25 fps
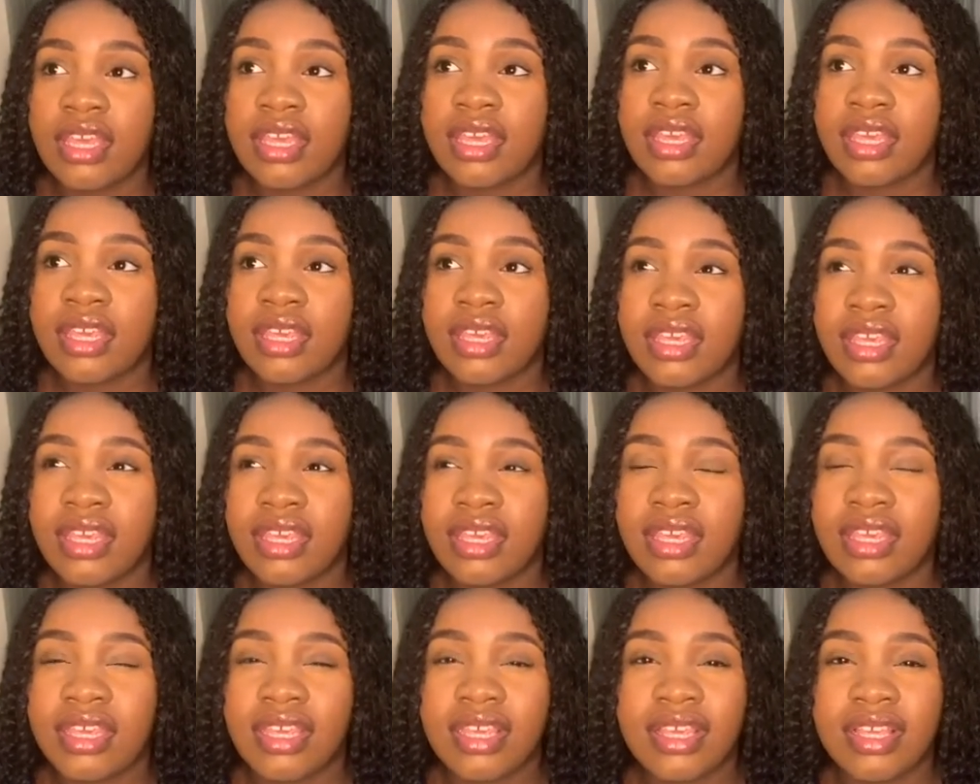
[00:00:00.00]

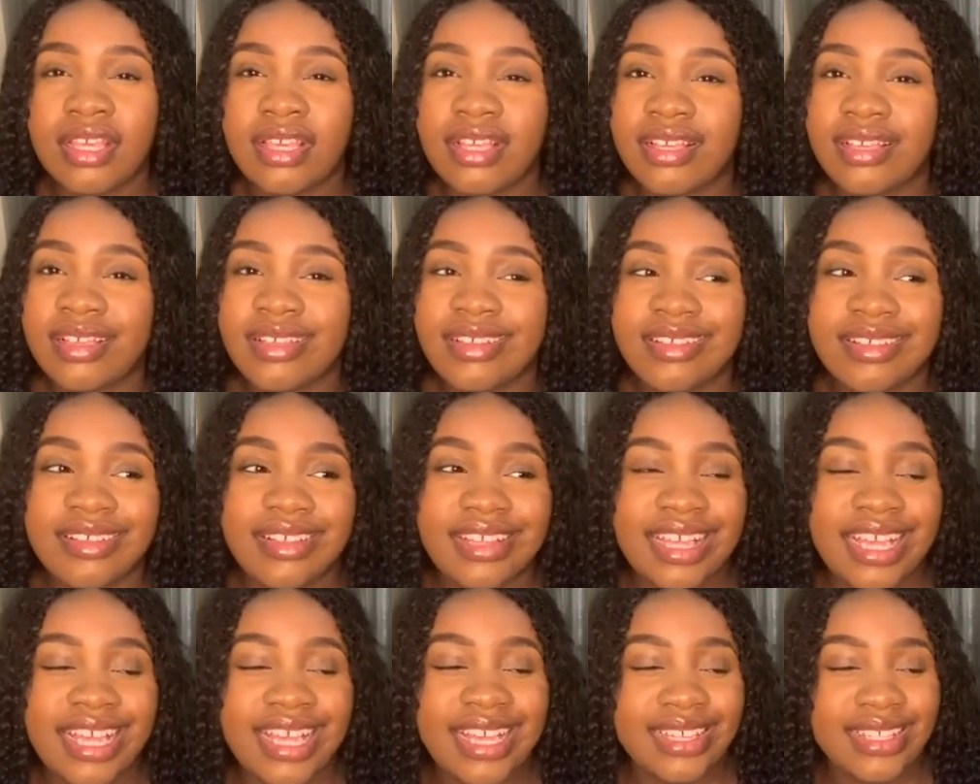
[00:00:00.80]
I
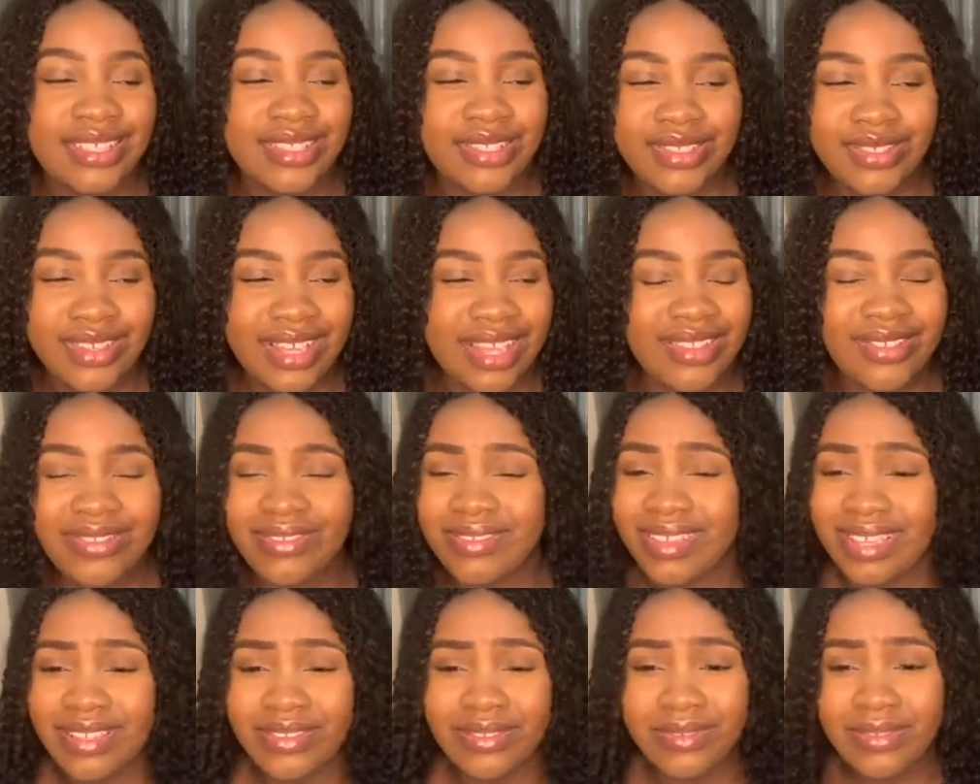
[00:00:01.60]

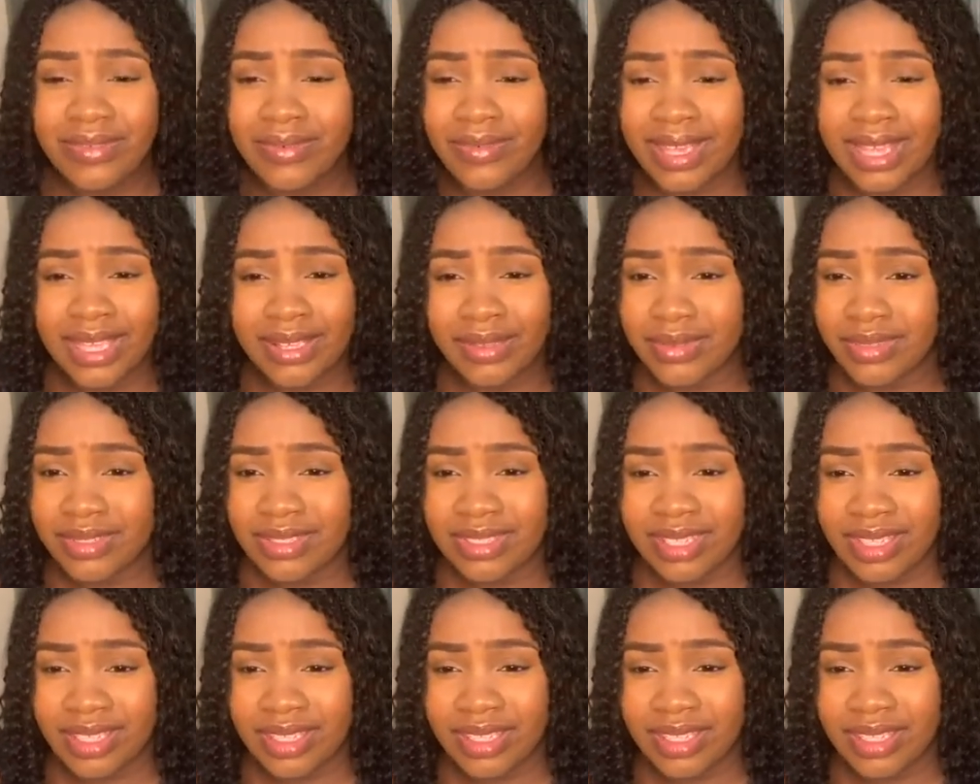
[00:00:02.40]
don't know why I ghosted